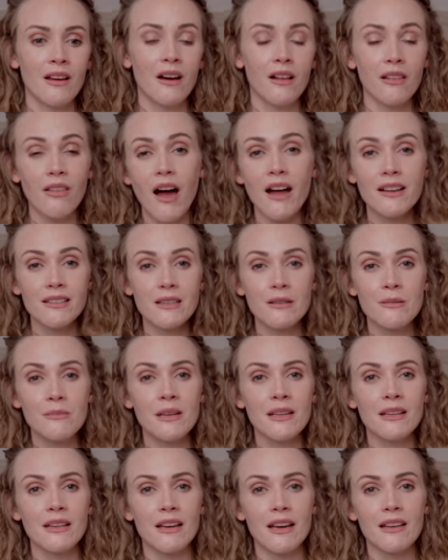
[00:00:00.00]
a lot to
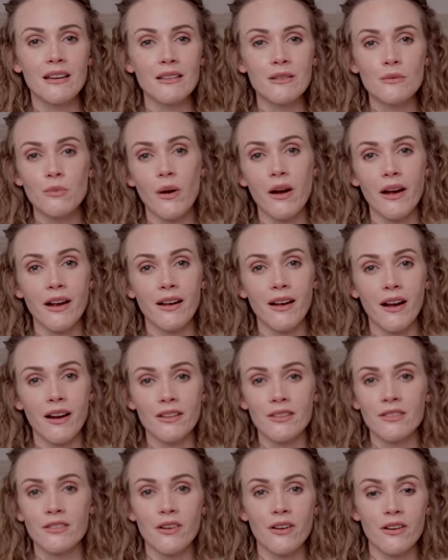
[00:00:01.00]
me, and it's why I
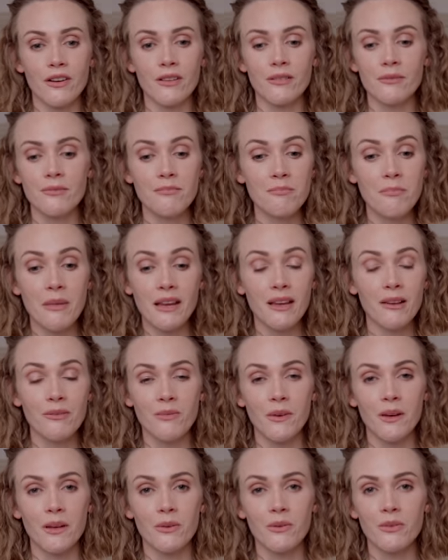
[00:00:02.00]
started making
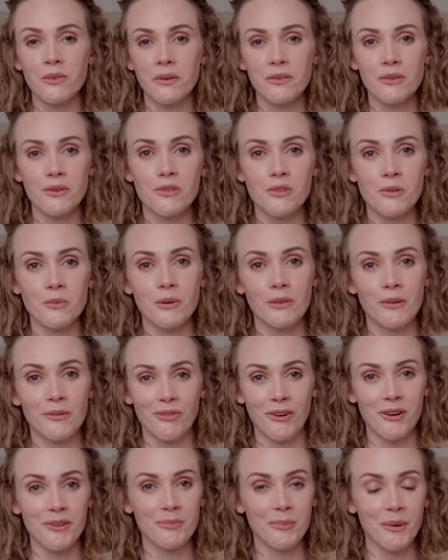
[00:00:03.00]
videos on YouTube in the
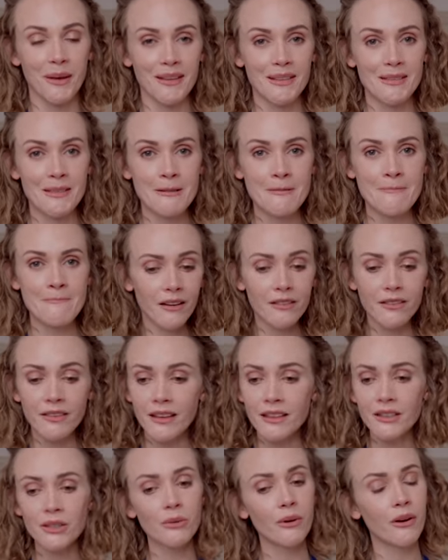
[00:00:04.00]
first place. And
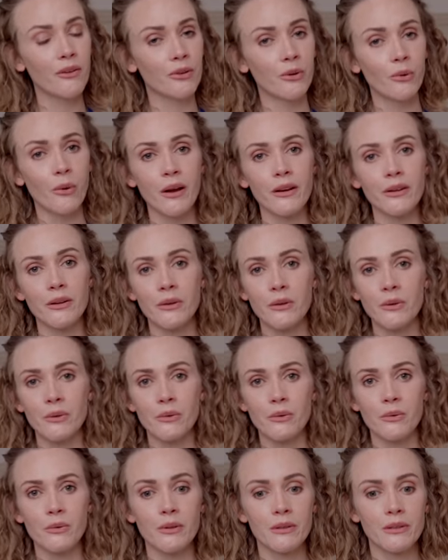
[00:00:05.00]
thank you everyone
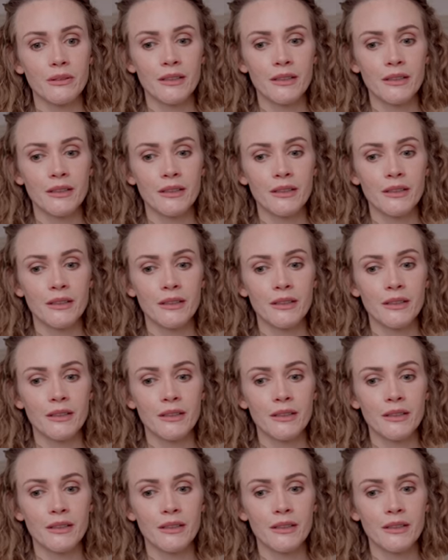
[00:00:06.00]
who,